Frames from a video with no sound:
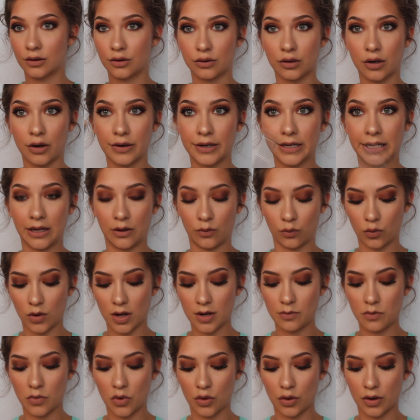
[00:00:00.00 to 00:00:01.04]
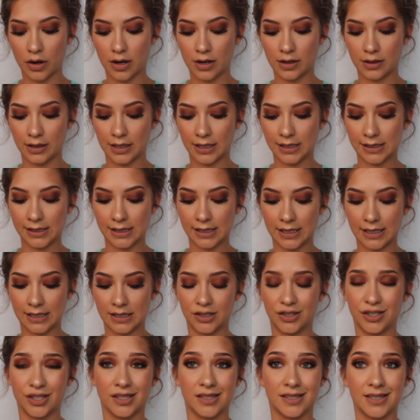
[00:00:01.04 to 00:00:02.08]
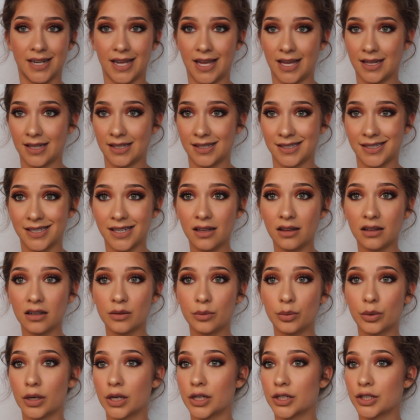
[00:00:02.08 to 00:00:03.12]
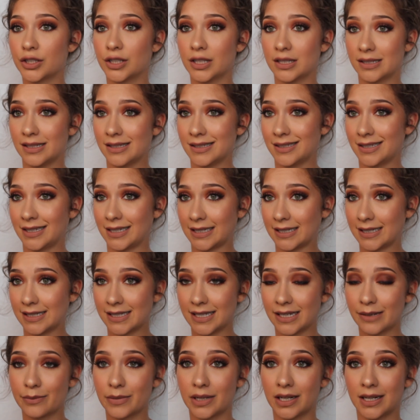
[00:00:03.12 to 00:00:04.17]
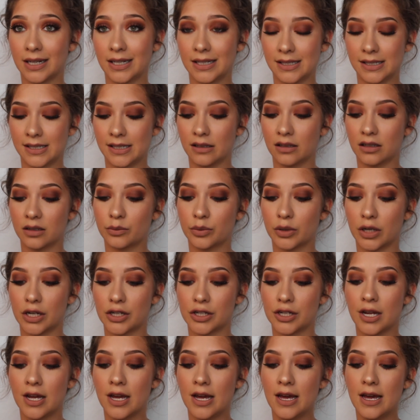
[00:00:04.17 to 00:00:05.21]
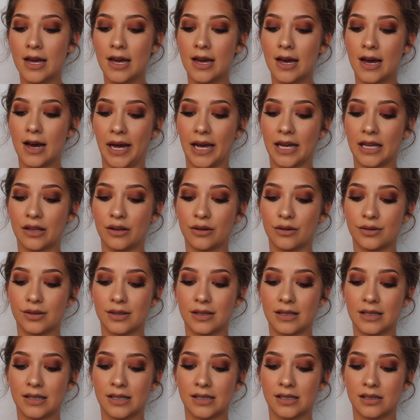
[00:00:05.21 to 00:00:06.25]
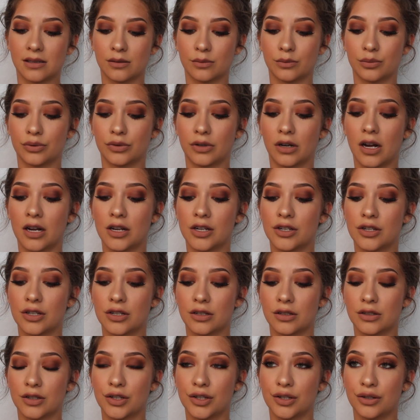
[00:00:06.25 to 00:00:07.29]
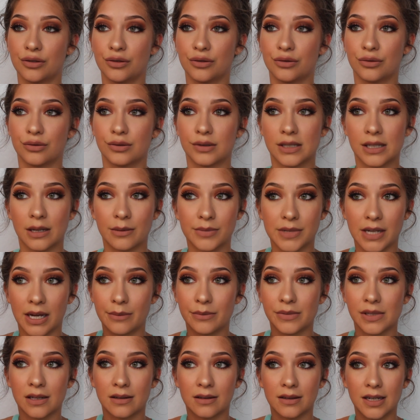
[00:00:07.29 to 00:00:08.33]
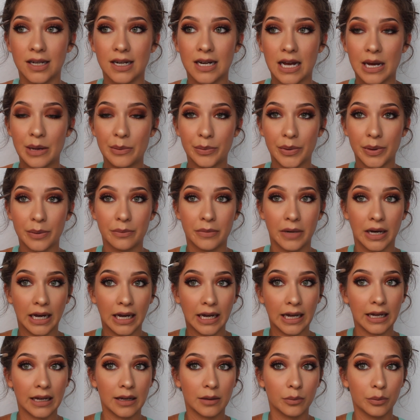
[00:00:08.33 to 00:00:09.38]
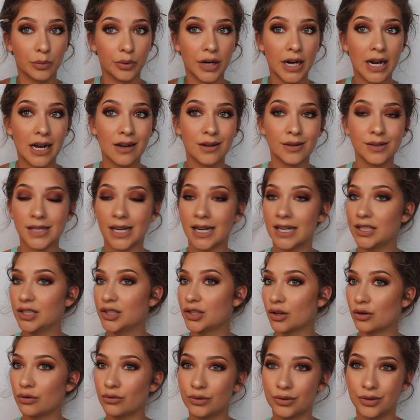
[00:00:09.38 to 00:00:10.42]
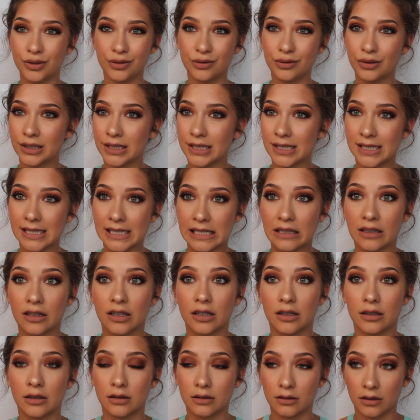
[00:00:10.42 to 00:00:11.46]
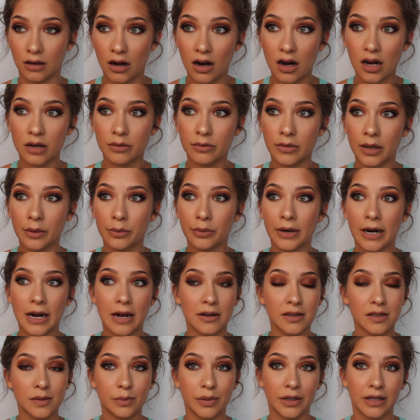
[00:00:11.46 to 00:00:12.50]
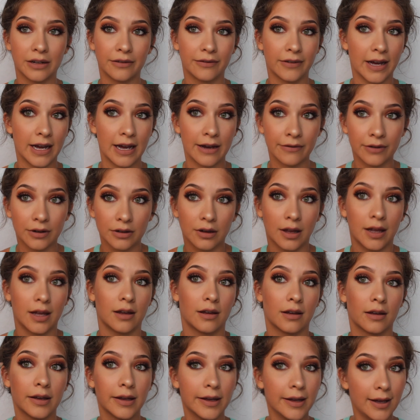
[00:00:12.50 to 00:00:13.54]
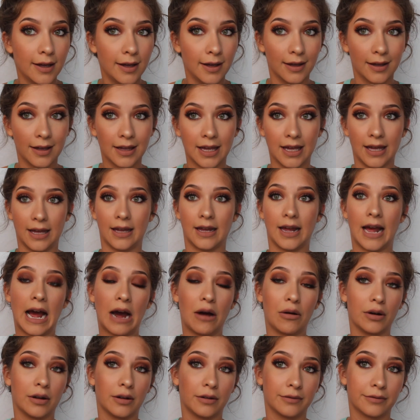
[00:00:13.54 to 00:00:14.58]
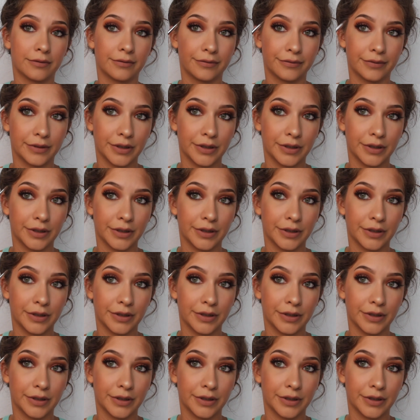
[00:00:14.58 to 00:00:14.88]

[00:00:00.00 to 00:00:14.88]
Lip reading: Throwing in one more, this is just a concealer brush. This is a Sigma concealer brush. I use this brush to sometimes clean up my brows. I don't do concealer on my brows, but if I ever like get out of,